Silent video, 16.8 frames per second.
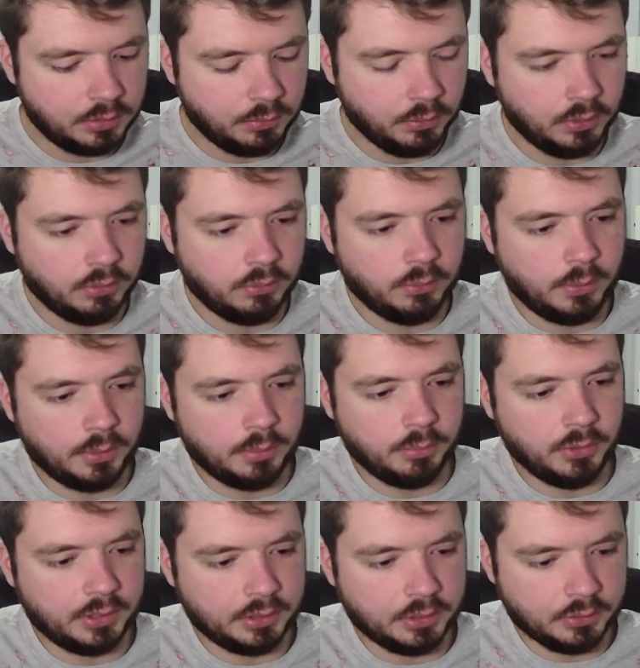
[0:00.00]
We're going to want to
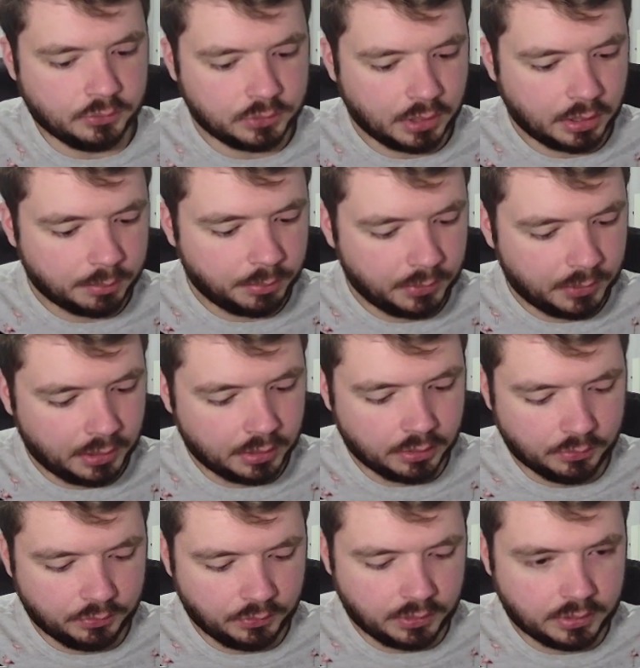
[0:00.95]
bring those up.
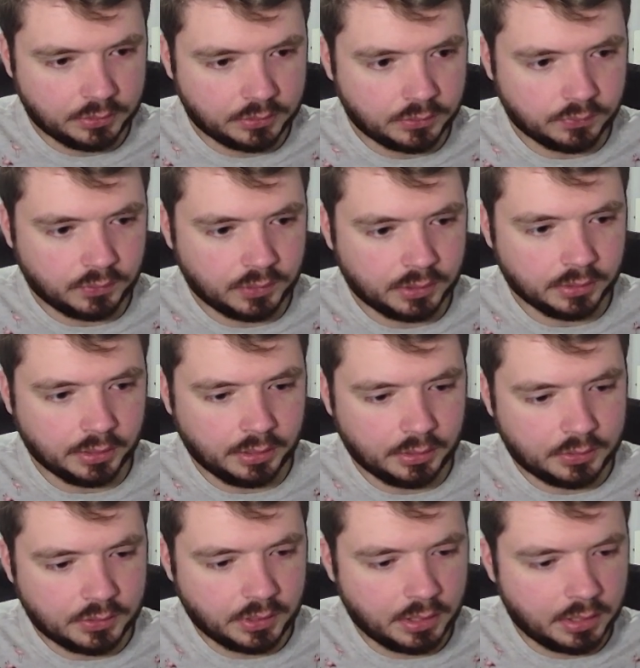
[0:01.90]
Interface
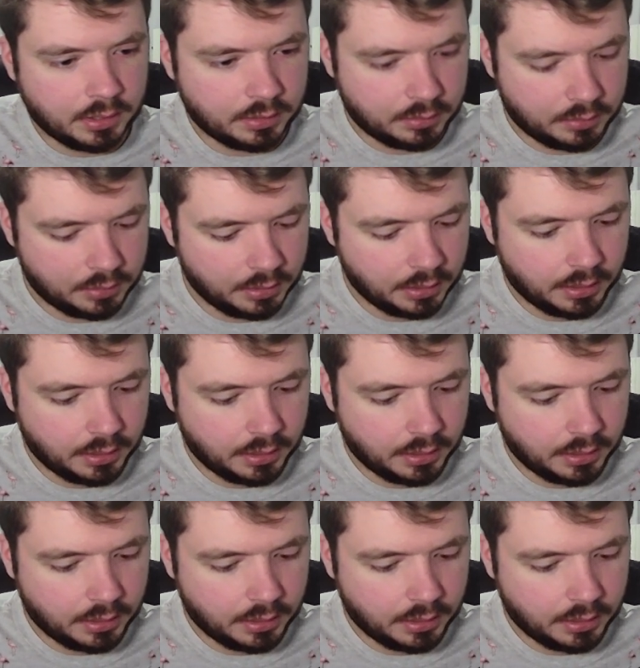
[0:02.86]
VLAN 10.